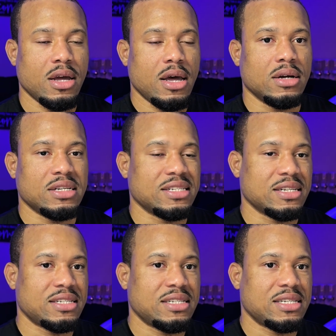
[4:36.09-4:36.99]
This is a
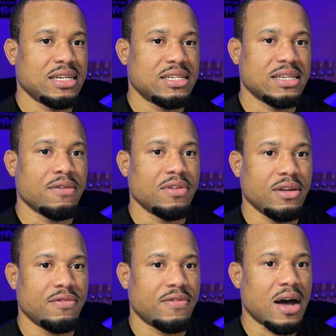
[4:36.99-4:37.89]

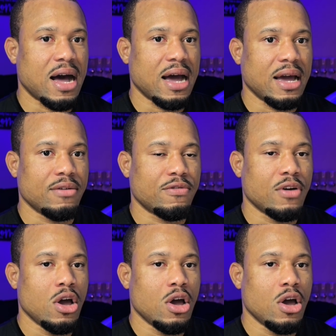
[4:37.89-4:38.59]
675